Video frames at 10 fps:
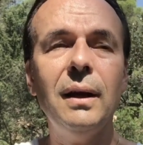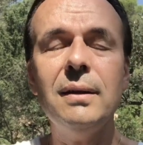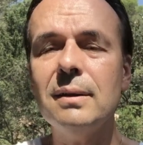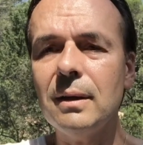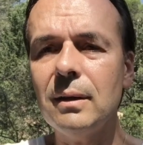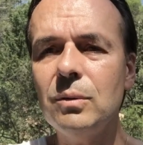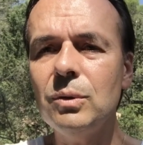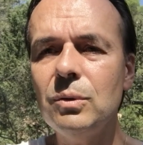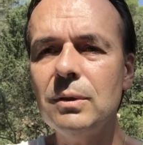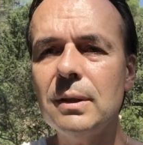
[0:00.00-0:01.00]
Do
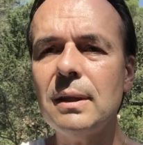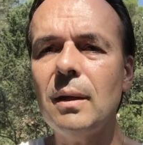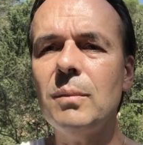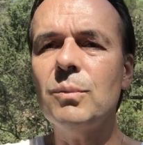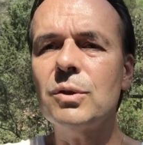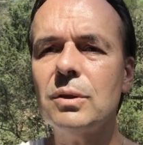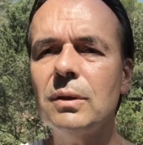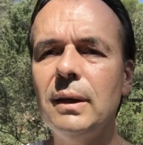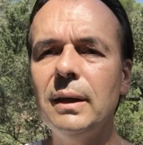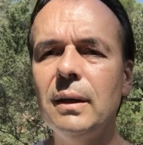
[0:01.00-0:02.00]
you do the same
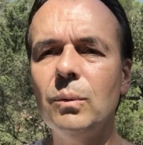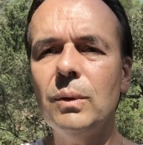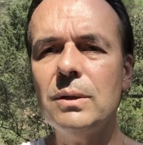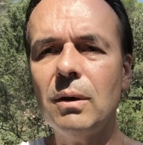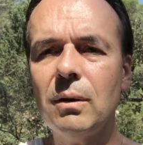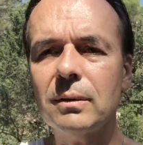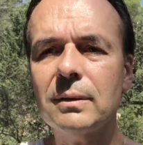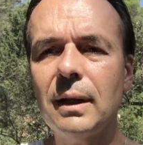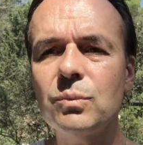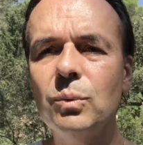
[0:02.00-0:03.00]
emotionally with your
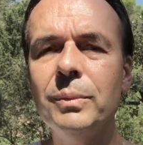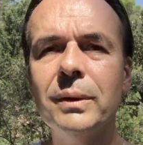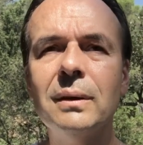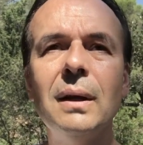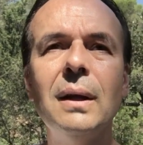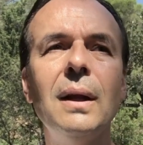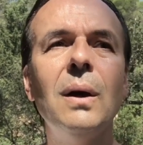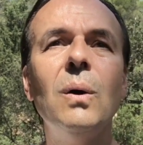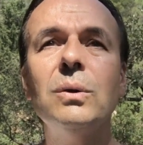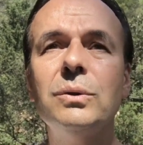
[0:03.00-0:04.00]
heart as a woman,
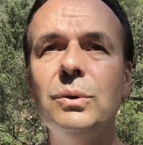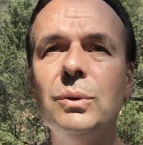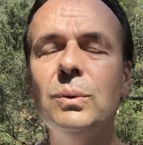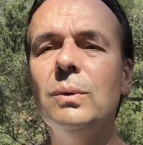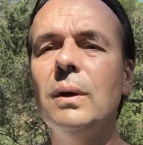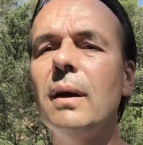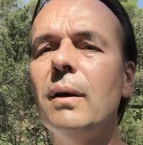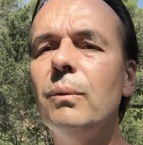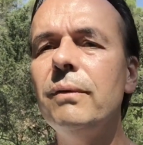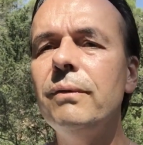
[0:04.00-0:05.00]
or do you
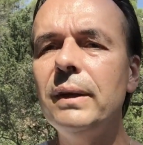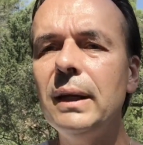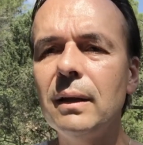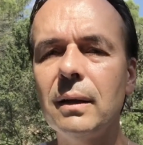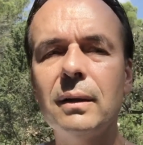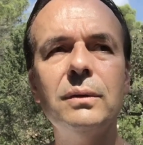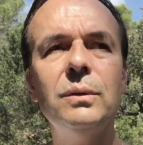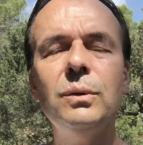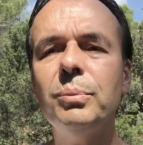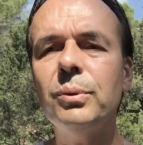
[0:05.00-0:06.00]
reveal,
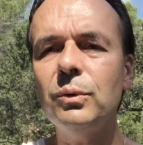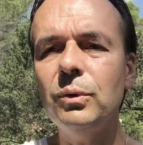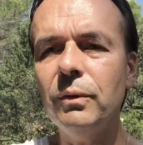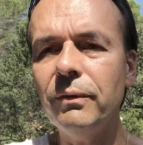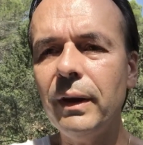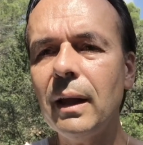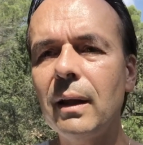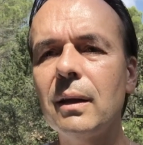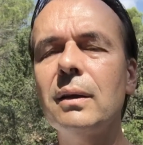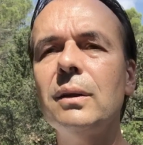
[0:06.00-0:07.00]
do you
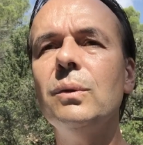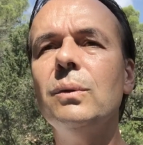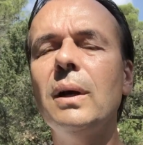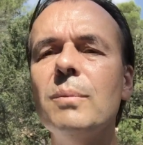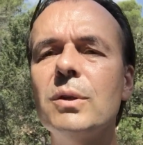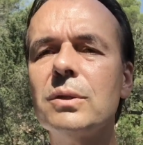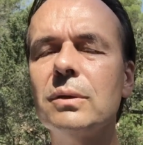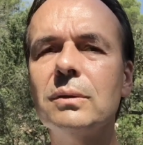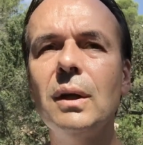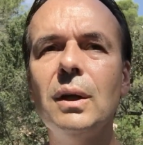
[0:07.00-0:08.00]
veil your
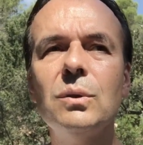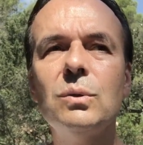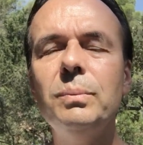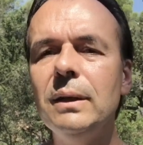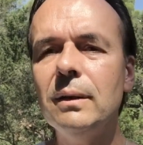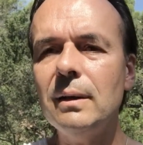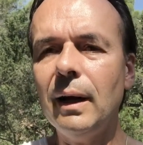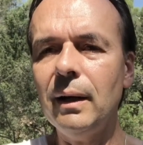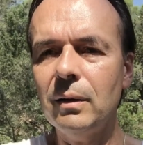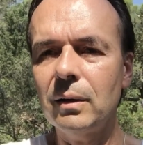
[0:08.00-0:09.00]
emotion to be in the
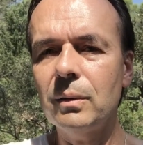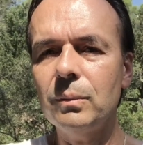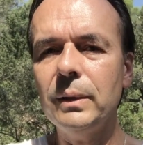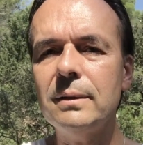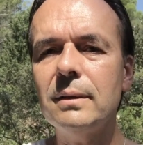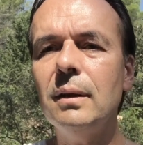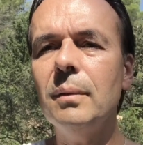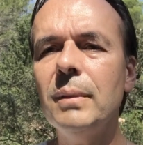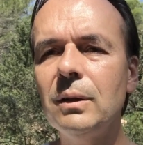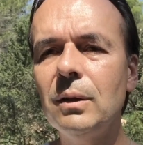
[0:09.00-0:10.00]
dialogue with
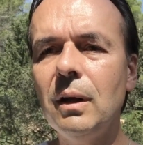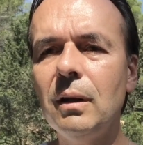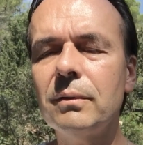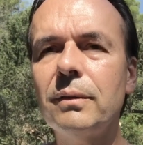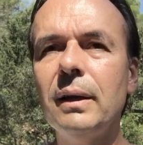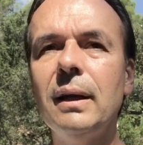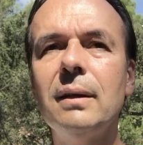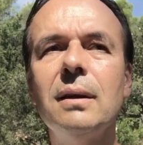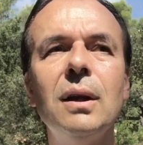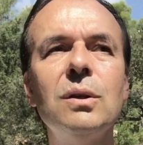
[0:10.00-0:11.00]
the man you love,
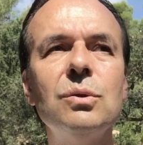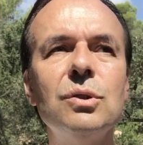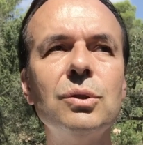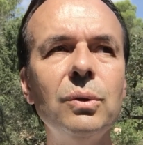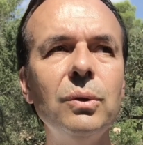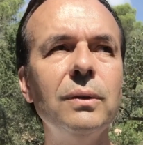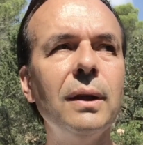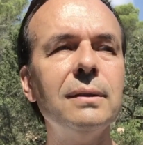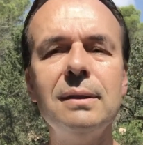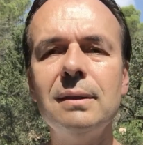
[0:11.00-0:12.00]
and to show you
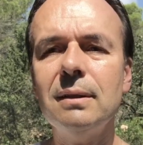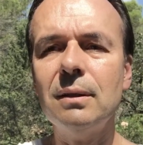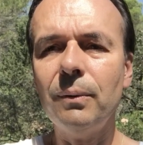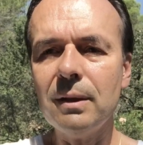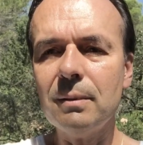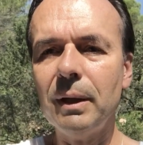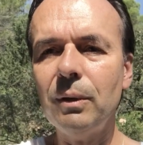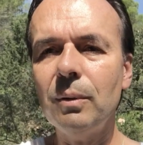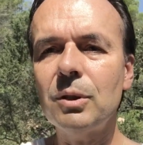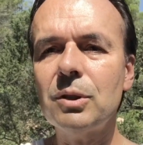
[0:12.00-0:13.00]
that he's interested by
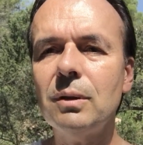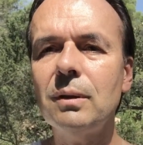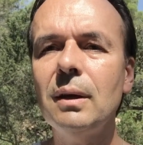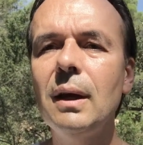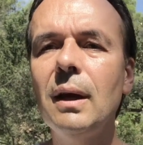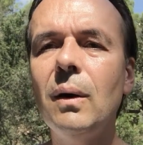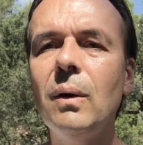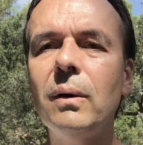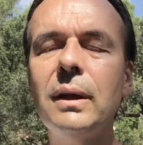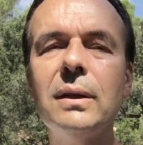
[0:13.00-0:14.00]
your emotion,
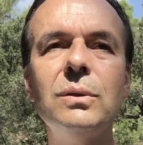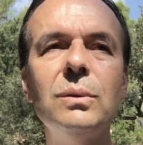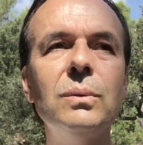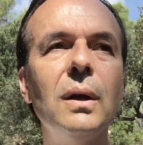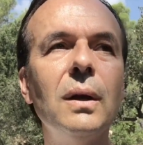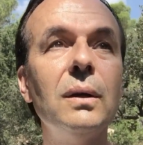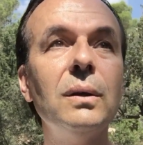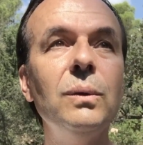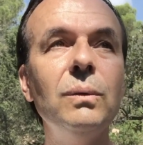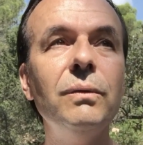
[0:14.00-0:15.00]
or that you
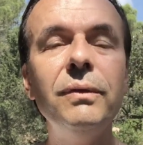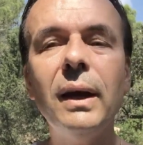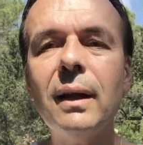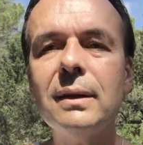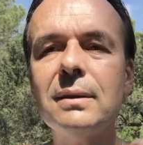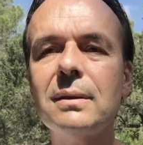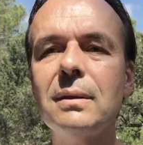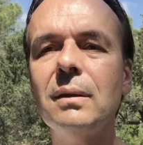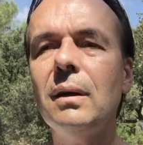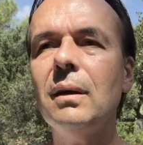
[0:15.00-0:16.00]
veil
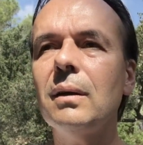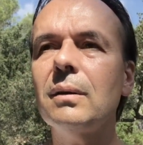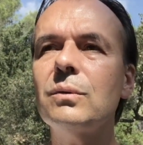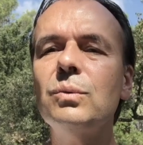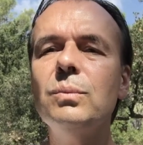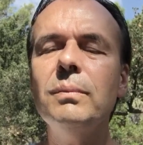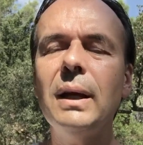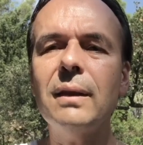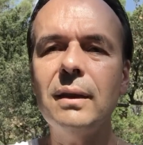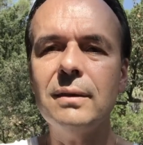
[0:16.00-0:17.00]
it to
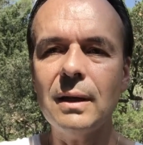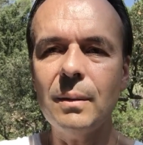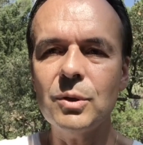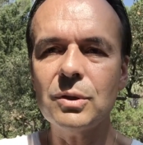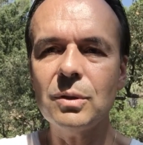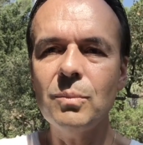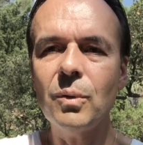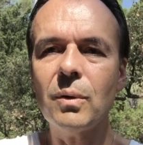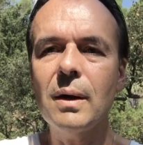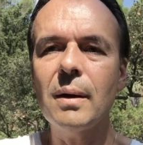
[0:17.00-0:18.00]
make this emotion
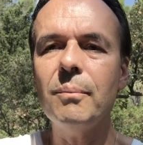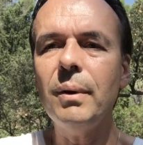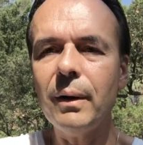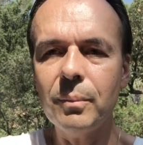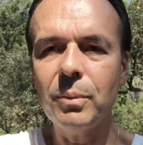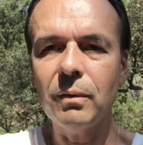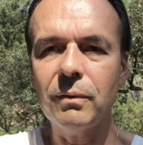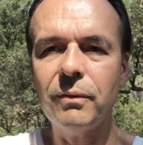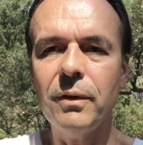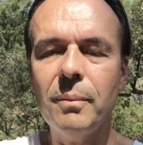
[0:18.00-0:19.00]
more bearable
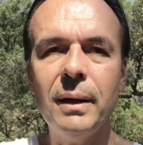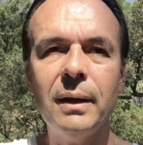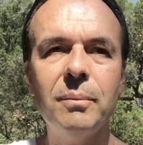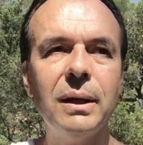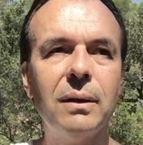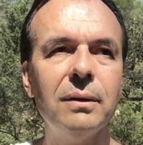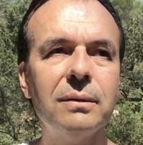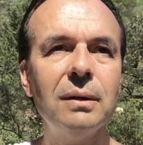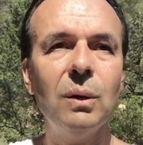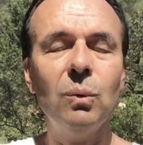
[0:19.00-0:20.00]
for the man,
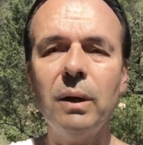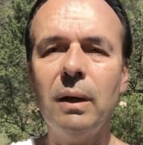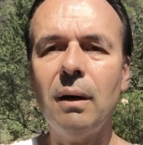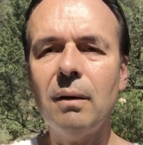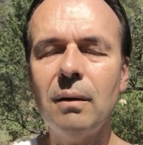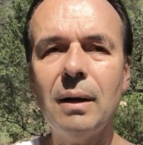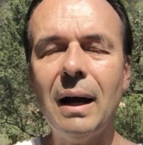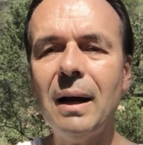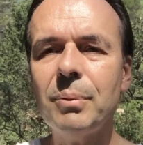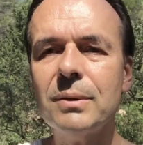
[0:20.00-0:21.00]
because we are
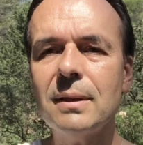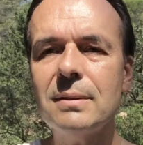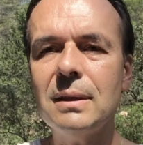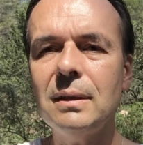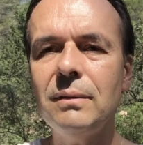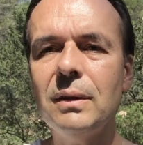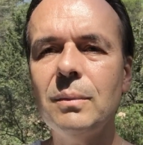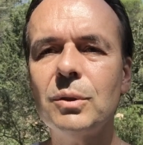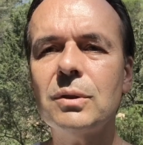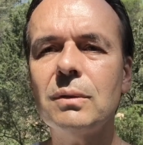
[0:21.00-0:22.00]
hypersensitive in
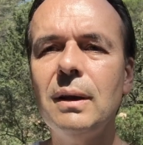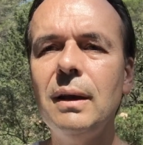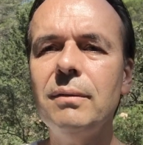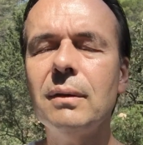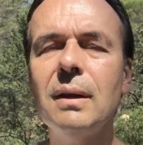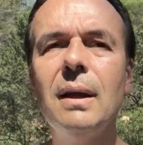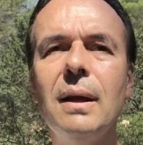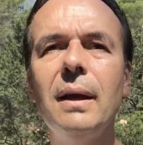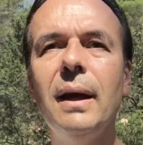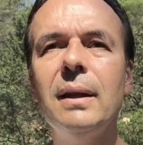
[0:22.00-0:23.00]
emotional level,
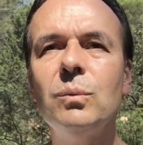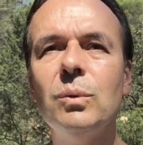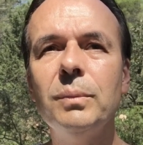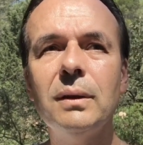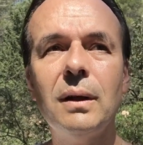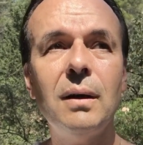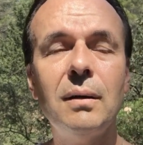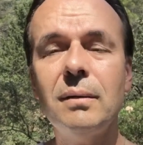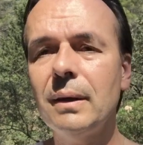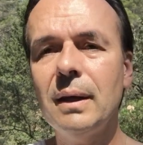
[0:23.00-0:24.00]
and women
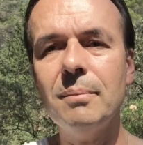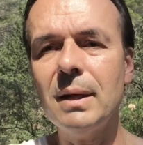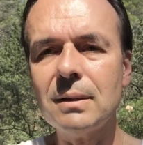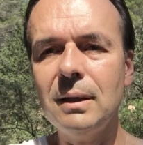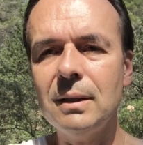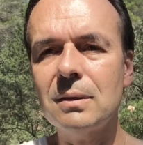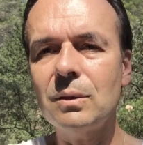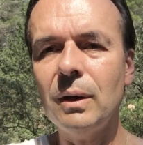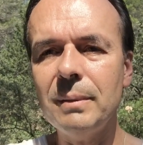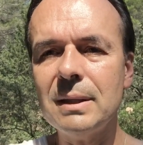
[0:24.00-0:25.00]
are masculine,
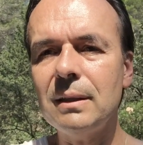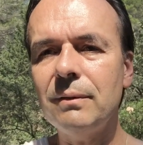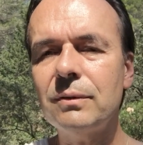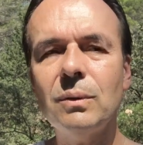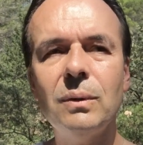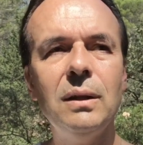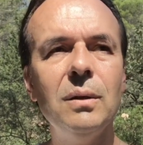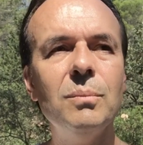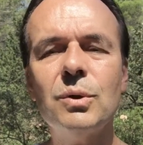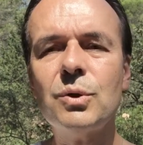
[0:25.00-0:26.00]
so emissive, so in
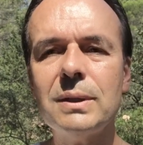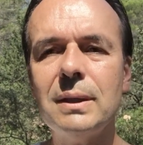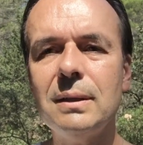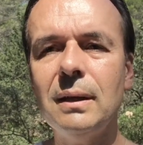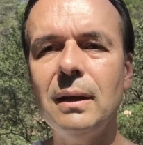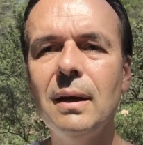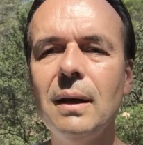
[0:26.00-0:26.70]
the motricity.